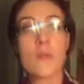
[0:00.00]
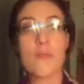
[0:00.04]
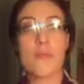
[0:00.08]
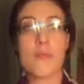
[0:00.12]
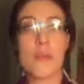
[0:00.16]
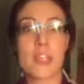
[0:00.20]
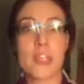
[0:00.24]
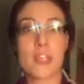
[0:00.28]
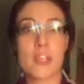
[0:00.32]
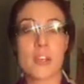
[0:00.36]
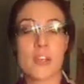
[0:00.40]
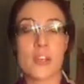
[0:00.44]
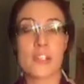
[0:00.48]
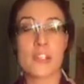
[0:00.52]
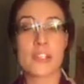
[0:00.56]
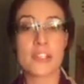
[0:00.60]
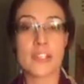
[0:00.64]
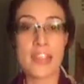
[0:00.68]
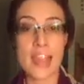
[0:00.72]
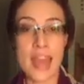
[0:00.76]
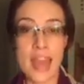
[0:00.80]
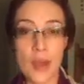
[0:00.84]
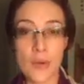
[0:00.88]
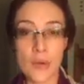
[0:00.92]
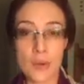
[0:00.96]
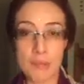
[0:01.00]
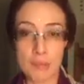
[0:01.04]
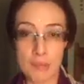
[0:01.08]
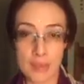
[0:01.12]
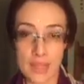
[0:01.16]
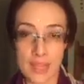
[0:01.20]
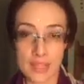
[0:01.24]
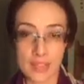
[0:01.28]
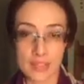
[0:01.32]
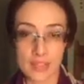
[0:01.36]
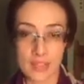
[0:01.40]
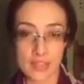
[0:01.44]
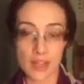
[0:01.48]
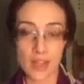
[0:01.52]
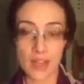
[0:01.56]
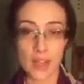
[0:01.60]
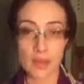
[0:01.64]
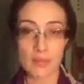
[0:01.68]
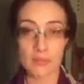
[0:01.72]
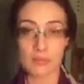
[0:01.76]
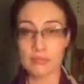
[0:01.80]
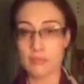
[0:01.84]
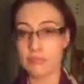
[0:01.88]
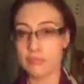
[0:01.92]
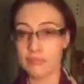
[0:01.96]
because now it means
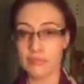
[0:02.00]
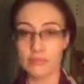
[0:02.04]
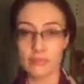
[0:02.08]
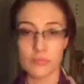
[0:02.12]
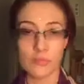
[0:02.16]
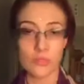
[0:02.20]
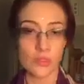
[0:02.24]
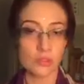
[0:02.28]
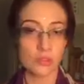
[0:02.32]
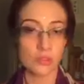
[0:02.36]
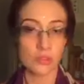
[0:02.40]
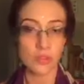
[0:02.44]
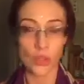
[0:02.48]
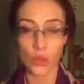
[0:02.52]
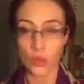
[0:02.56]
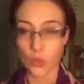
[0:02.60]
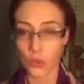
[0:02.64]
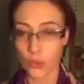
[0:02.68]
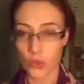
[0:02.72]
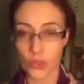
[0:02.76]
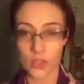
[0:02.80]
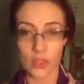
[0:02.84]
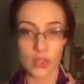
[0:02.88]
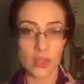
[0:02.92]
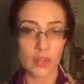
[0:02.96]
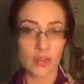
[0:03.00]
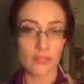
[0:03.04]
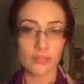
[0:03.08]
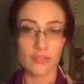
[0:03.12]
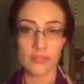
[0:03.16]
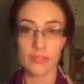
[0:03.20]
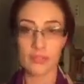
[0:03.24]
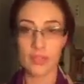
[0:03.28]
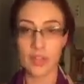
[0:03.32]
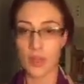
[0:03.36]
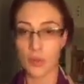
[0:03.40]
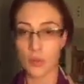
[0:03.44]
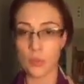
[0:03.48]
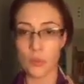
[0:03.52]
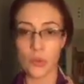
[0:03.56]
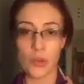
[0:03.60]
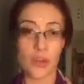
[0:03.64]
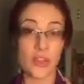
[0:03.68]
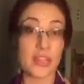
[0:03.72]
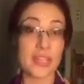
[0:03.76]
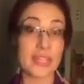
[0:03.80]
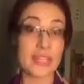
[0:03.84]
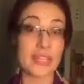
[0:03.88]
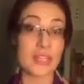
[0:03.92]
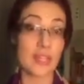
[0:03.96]
I'm not good enough,
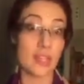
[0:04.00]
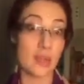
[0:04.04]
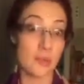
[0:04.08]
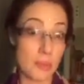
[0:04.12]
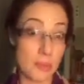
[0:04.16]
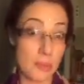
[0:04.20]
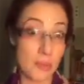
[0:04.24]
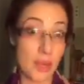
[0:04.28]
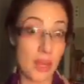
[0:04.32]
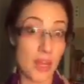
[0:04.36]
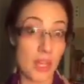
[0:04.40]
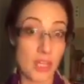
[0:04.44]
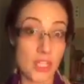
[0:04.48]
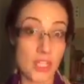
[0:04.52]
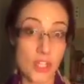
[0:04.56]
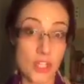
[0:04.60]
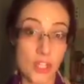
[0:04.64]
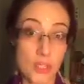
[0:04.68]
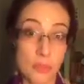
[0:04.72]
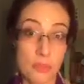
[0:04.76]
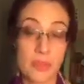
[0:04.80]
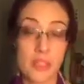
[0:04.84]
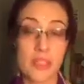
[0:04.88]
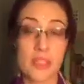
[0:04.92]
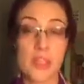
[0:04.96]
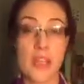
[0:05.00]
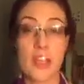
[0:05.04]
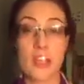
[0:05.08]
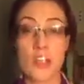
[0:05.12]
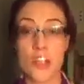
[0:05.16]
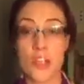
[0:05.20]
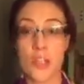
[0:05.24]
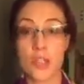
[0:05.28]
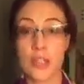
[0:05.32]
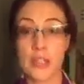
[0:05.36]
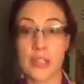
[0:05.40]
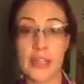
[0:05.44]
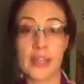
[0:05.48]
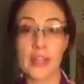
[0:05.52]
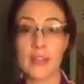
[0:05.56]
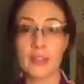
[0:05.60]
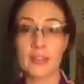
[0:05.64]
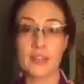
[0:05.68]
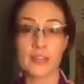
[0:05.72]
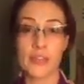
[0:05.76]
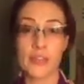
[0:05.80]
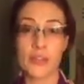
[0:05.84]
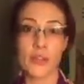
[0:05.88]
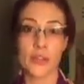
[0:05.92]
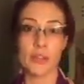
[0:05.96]
unworthy, going to be punished, potentially,
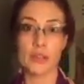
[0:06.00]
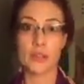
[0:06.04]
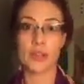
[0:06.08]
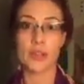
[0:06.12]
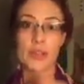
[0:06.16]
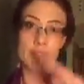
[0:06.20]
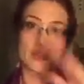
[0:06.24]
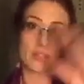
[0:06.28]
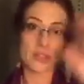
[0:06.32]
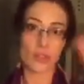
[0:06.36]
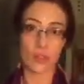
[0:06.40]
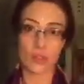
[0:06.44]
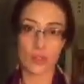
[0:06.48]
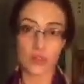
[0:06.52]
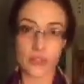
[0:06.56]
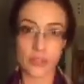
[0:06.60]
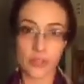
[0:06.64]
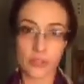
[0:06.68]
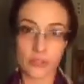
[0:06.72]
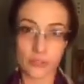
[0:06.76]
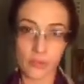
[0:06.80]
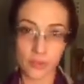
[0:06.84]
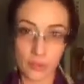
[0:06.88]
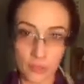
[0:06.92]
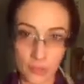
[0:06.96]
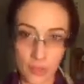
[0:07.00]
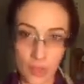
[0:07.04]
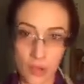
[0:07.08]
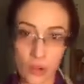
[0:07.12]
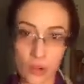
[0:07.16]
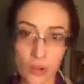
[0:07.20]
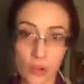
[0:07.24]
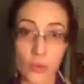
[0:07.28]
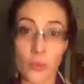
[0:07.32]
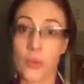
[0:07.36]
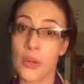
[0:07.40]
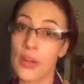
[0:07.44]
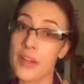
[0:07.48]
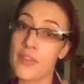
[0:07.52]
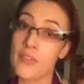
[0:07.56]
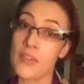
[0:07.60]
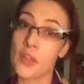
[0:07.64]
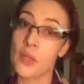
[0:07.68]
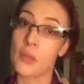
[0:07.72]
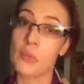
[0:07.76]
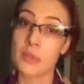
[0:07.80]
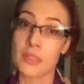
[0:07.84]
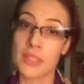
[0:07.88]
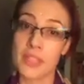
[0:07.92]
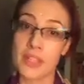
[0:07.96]
you know, excluded from God, whatever
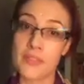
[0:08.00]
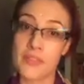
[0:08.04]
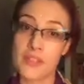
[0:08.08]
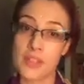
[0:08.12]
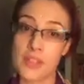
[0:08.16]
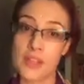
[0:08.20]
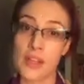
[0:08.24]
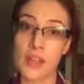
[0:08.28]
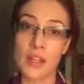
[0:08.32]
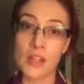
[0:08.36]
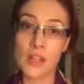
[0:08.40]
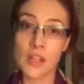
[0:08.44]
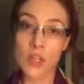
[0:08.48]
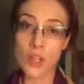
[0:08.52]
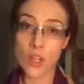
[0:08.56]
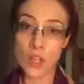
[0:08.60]
your beliefs are.